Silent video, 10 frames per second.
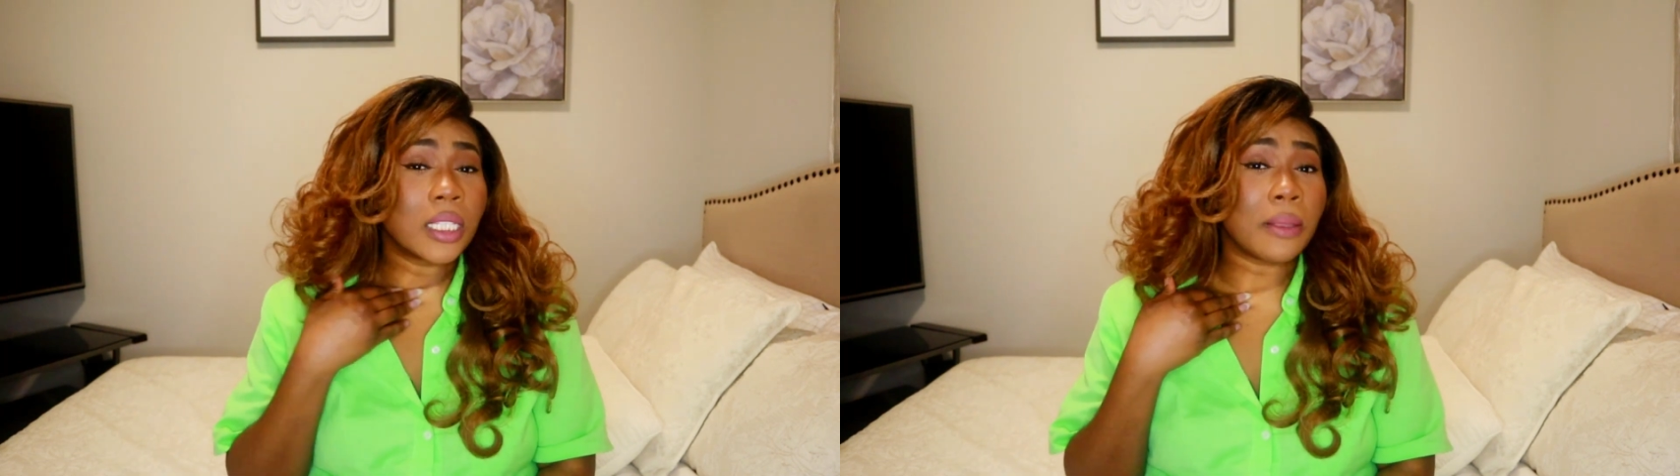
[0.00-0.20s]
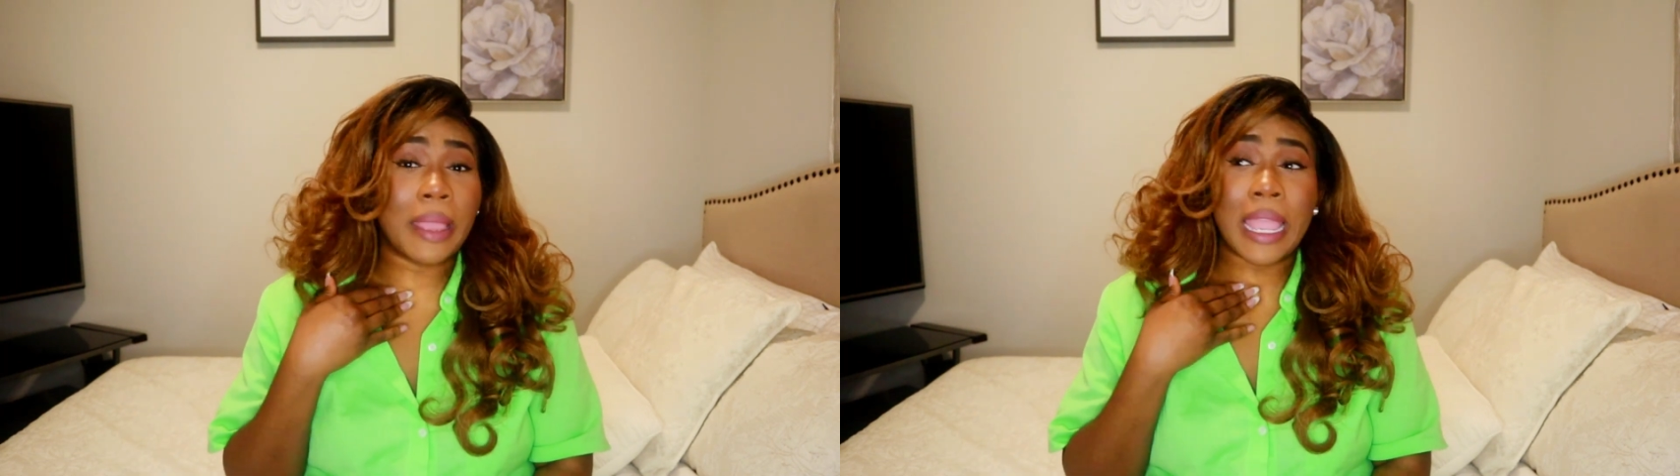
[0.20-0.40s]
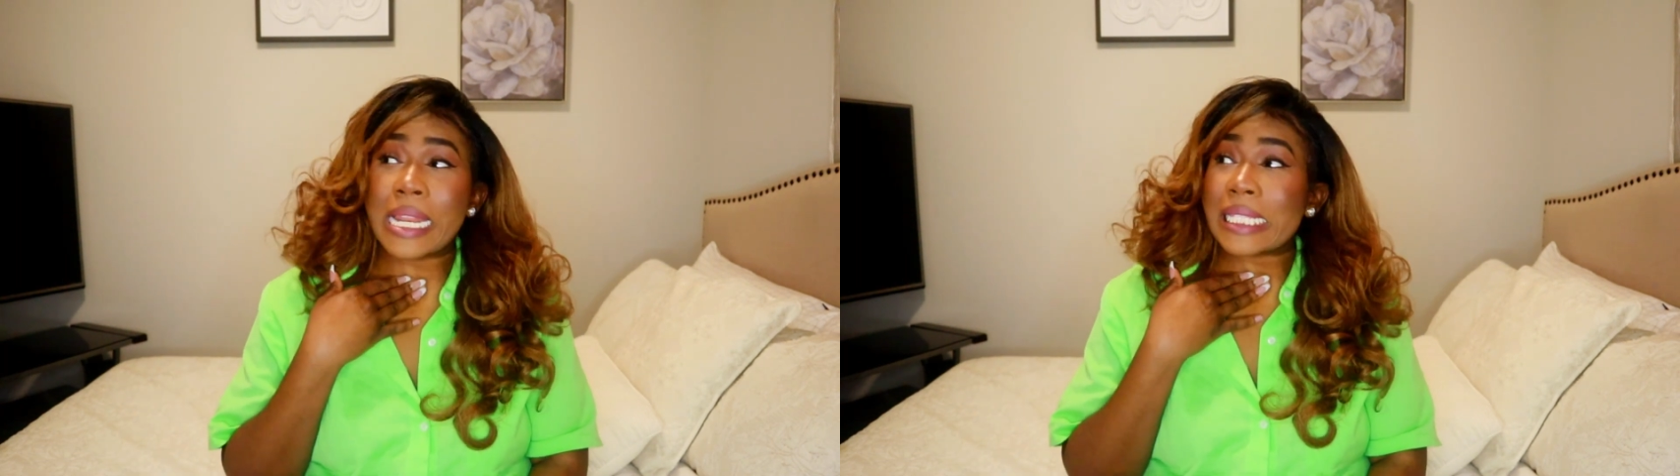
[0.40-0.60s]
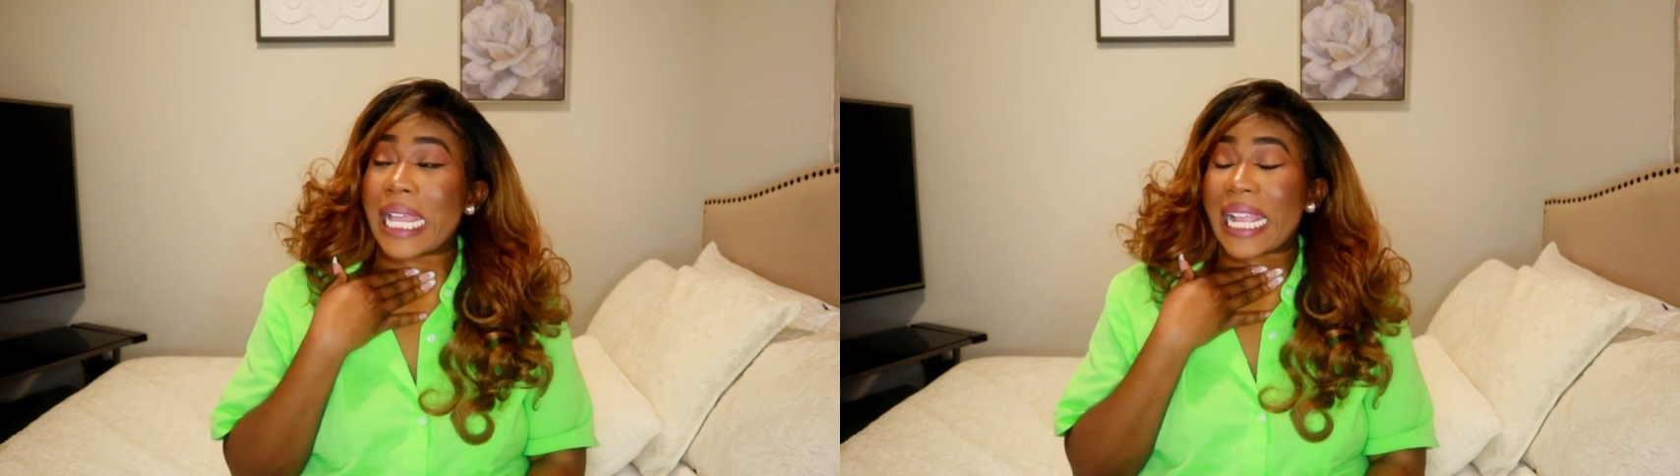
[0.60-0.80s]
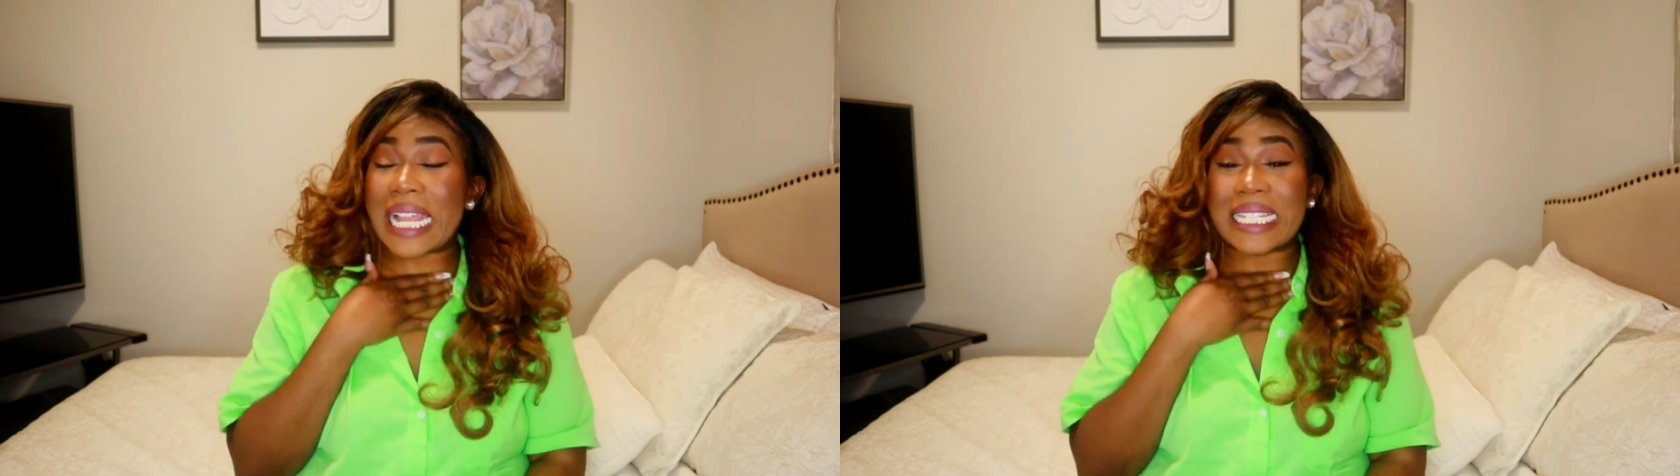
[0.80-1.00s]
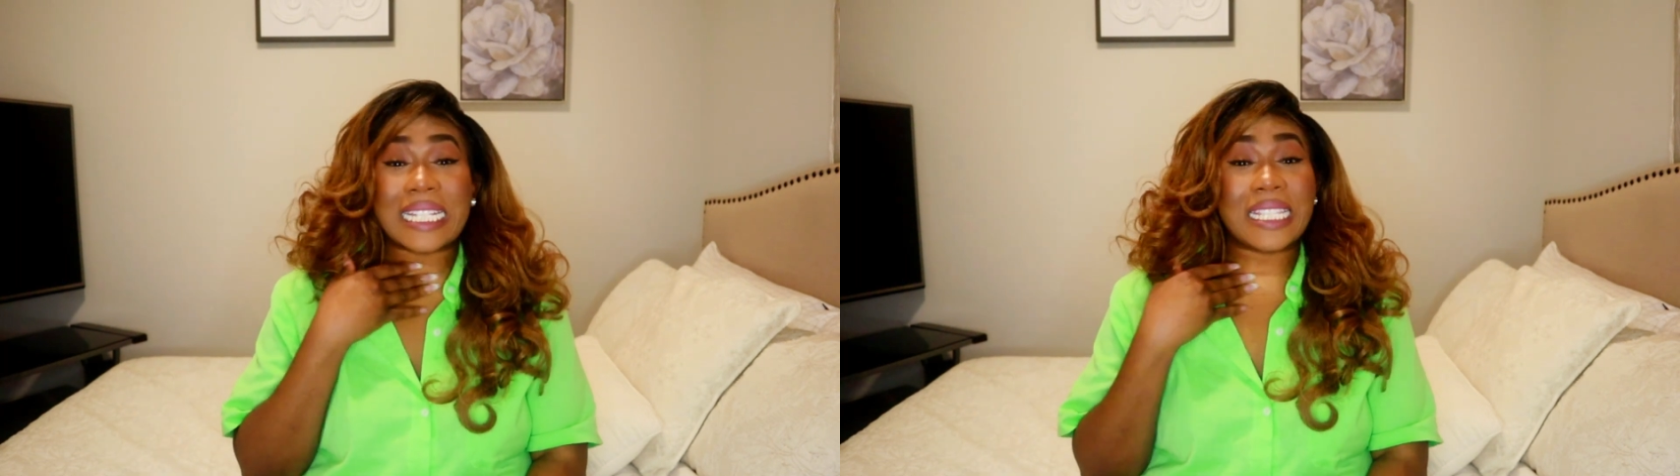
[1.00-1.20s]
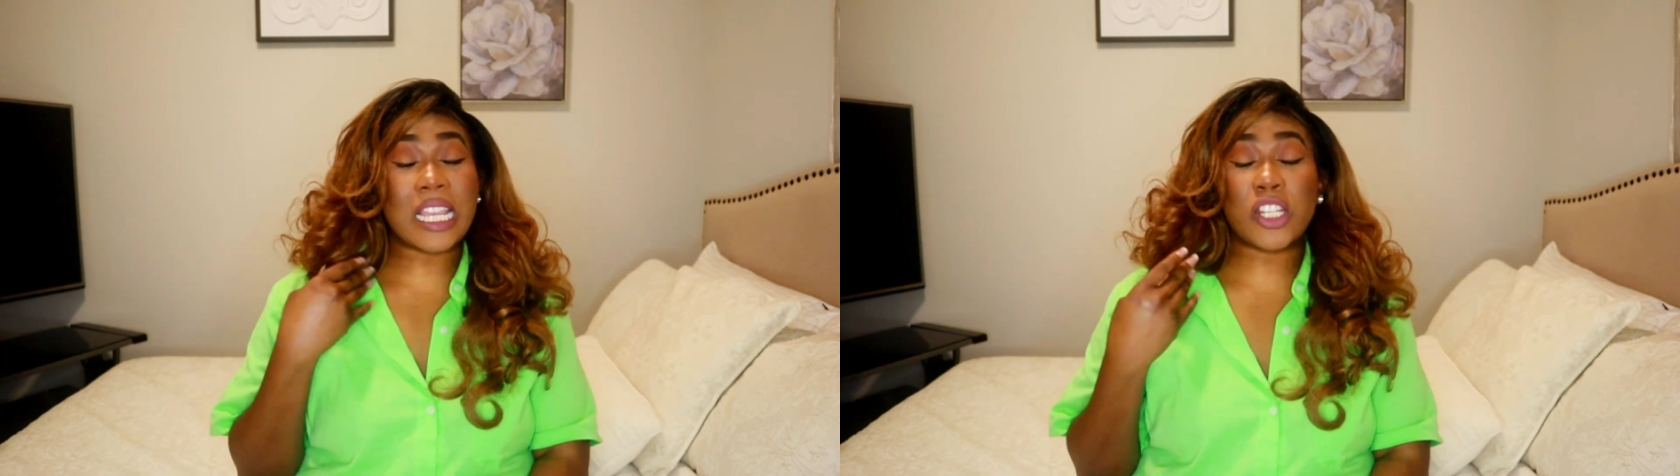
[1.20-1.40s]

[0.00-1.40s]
The man is like, I did say